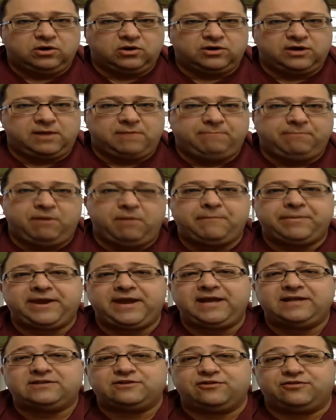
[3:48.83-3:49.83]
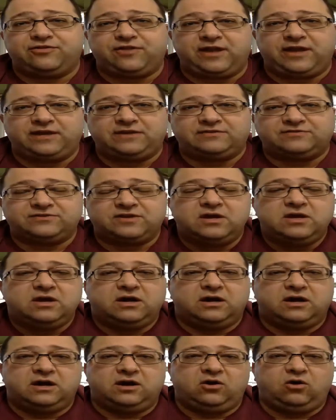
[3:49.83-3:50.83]
Okay, bumping into things,
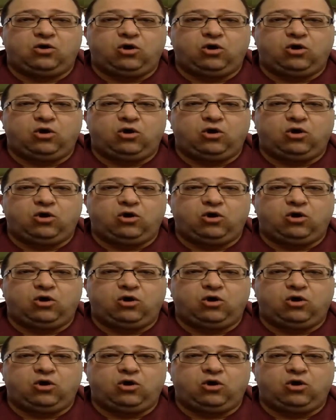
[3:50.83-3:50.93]
uh,